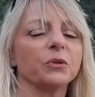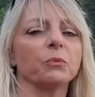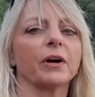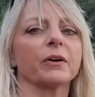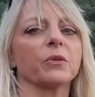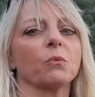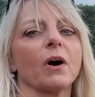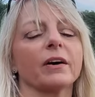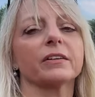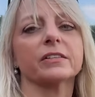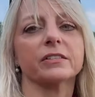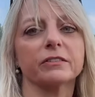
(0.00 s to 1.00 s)
where the
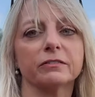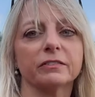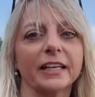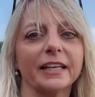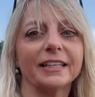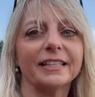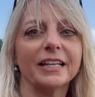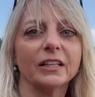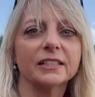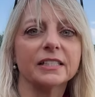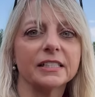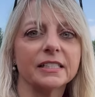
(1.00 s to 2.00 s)
waters of Lake
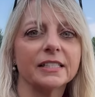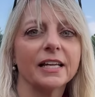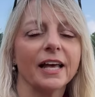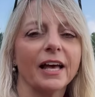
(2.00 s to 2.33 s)
Delton